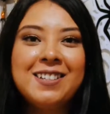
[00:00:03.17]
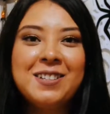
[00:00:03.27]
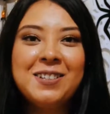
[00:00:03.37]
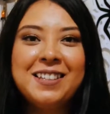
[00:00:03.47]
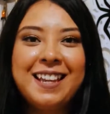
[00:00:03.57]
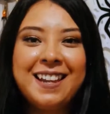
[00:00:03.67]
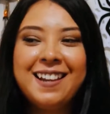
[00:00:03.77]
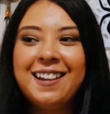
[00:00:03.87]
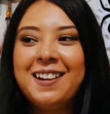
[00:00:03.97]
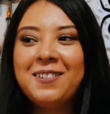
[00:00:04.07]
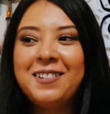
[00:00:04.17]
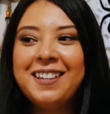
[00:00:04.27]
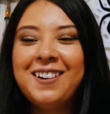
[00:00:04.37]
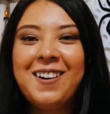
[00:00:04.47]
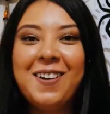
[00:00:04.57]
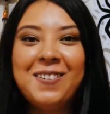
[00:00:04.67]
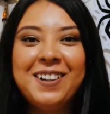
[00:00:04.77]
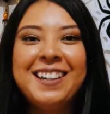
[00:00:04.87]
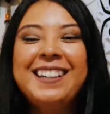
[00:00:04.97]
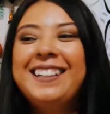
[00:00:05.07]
Today I have a hopper.